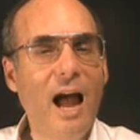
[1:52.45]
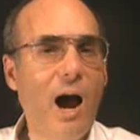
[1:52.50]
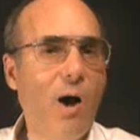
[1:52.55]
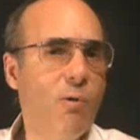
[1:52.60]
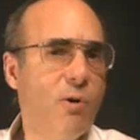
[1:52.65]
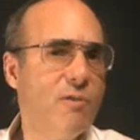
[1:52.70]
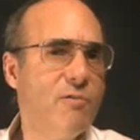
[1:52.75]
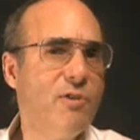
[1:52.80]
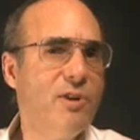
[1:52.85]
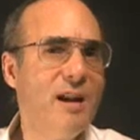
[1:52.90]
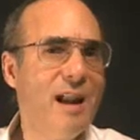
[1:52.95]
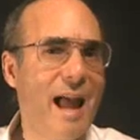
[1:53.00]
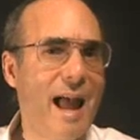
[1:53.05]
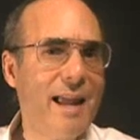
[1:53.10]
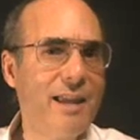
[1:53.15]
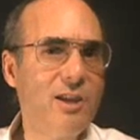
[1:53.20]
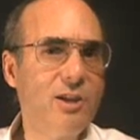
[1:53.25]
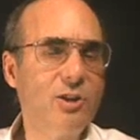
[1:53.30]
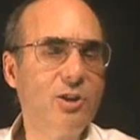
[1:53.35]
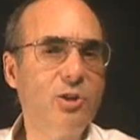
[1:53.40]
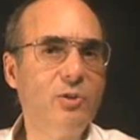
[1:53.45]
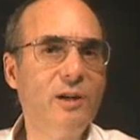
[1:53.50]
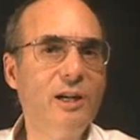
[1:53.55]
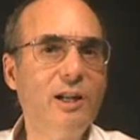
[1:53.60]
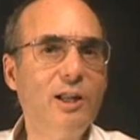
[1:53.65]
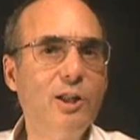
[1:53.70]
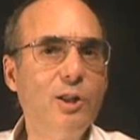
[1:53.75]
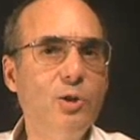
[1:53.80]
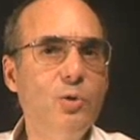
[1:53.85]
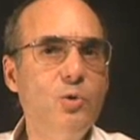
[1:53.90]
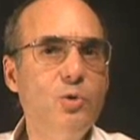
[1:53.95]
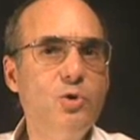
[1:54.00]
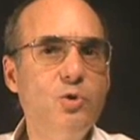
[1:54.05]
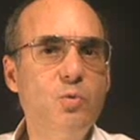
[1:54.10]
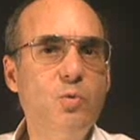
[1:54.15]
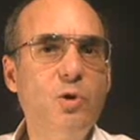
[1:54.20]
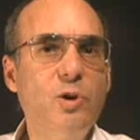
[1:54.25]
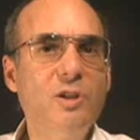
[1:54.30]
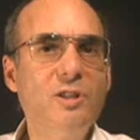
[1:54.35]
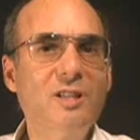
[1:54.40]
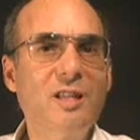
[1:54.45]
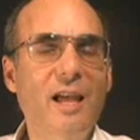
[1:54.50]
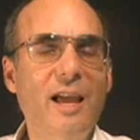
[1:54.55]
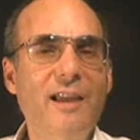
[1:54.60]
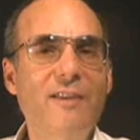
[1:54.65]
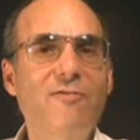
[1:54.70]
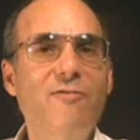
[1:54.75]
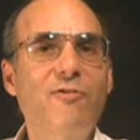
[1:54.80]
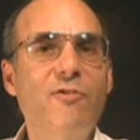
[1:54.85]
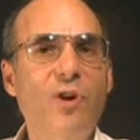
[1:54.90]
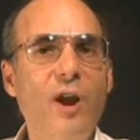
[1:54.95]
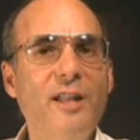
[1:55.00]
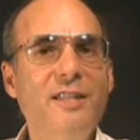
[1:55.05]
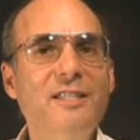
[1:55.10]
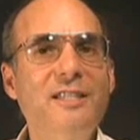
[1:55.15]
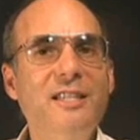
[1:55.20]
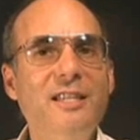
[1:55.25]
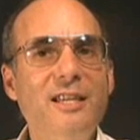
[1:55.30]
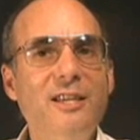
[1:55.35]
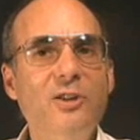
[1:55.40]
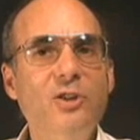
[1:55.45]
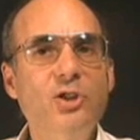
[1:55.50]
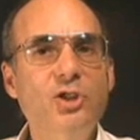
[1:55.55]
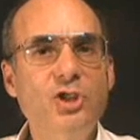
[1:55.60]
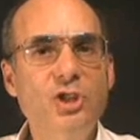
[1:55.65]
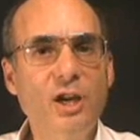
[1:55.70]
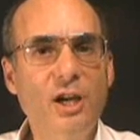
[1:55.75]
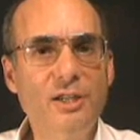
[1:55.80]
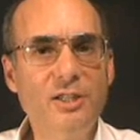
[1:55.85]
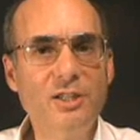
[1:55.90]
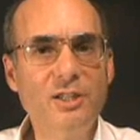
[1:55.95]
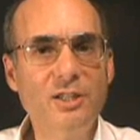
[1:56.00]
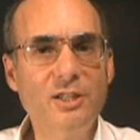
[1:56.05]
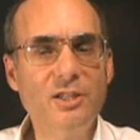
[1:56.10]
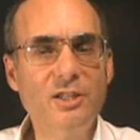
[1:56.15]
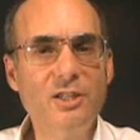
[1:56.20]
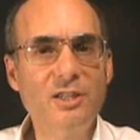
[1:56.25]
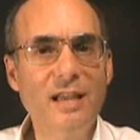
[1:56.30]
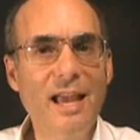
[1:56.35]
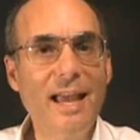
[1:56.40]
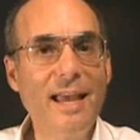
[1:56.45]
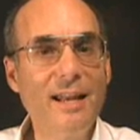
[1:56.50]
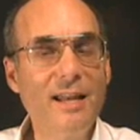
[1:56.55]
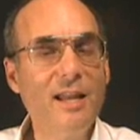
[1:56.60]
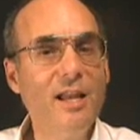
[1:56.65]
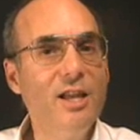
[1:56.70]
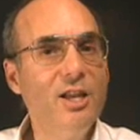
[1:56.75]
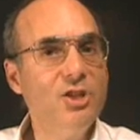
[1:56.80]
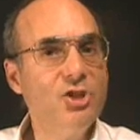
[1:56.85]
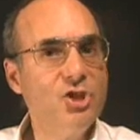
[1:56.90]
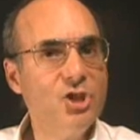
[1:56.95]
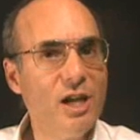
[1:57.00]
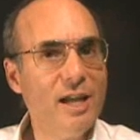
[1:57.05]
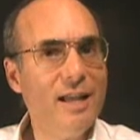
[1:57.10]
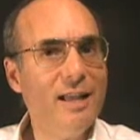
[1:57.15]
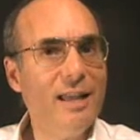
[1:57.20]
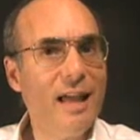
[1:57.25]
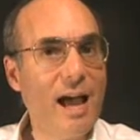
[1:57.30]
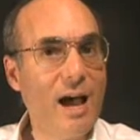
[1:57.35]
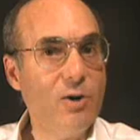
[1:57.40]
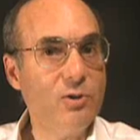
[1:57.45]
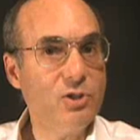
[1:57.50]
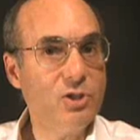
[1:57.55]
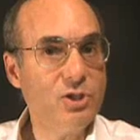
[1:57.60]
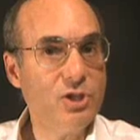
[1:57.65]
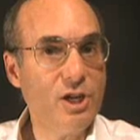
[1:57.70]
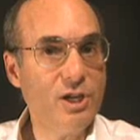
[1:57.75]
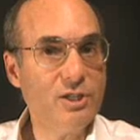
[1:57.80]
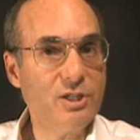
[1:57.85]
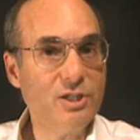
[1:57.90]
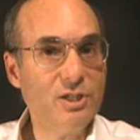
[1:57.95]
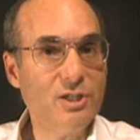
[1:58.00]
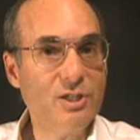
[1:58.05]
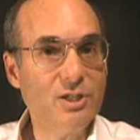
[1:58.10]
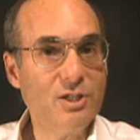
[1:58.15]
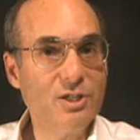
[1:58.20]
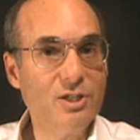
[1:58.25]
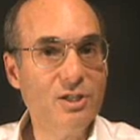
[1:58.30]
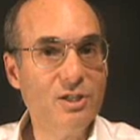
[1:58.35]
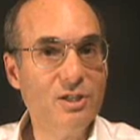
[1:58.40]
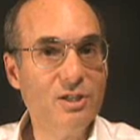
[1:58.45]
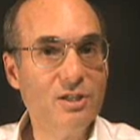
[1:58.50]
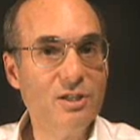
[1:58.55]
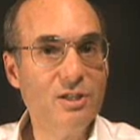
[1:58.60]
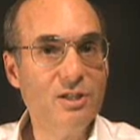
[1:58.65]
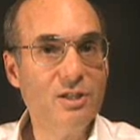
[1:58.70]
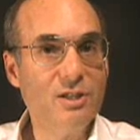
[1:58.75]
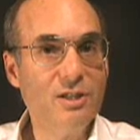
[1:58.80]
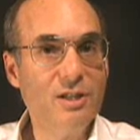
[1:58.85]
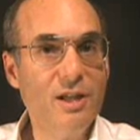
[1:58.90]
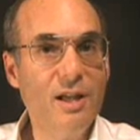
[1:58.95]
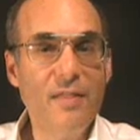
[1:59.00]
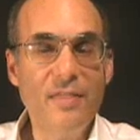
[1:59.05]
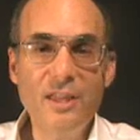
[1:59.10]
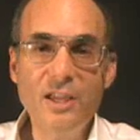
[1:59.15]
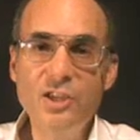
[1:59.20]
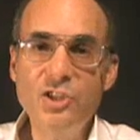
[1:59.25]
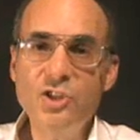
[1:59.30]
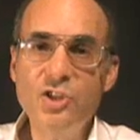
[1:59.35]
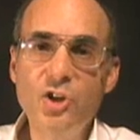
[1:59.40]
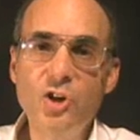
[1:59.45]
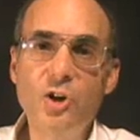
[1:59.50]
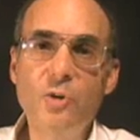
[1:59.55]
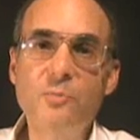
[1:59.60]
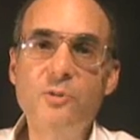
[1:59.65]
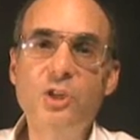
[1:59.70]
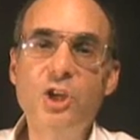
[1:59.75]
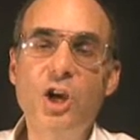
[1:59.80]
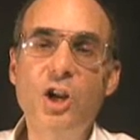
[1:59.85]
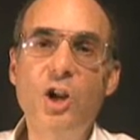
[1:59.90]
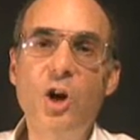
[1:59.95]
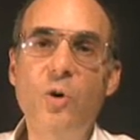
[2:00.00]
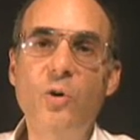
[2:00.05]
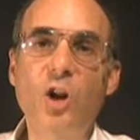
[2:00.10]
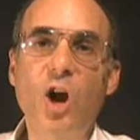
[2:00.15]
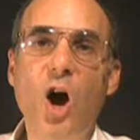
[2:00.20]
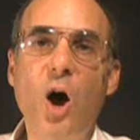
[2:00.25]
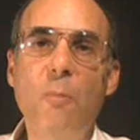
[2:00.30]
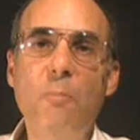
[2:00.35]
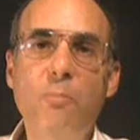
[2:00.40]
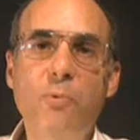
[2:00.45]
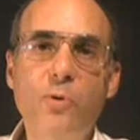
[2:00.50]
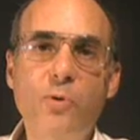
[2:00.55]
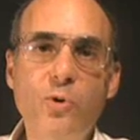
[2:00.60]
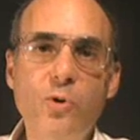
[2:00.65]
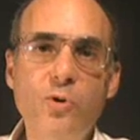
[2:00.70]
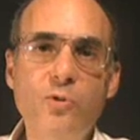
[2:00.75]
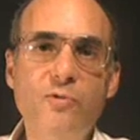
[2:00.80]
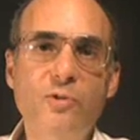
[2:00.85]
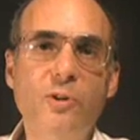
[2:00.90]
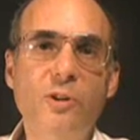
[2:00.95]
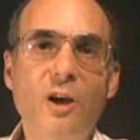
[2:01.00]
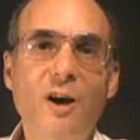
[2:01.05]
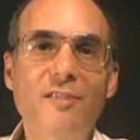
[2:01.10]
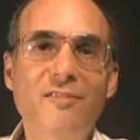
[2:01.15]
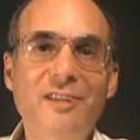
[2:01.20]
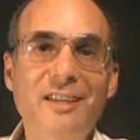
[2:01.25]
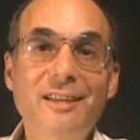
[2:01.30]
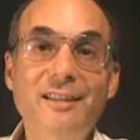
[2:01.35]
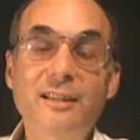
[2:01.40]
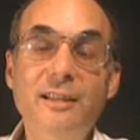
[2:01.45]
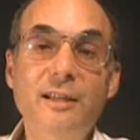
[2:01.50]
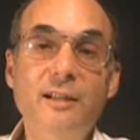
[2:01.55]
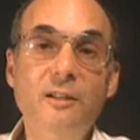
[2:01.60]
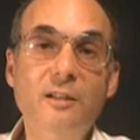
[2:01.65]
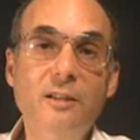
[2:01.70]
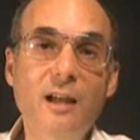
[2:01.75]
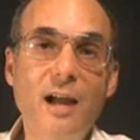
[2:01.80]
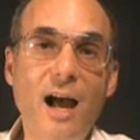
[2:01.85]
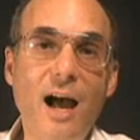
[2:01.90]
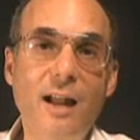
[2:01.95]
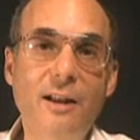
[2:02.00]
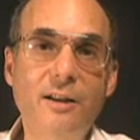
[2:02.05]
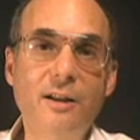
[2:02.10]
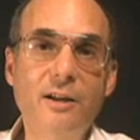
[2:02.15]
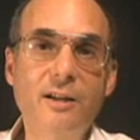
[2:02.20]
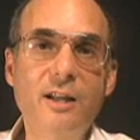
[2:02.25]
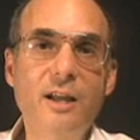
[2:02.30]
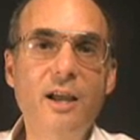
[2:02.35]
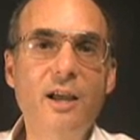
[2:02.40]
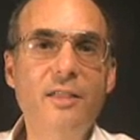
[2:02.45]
Our vernacular includes words like frontier justice and jailhouse justice. These terms connote approval of illegal conduct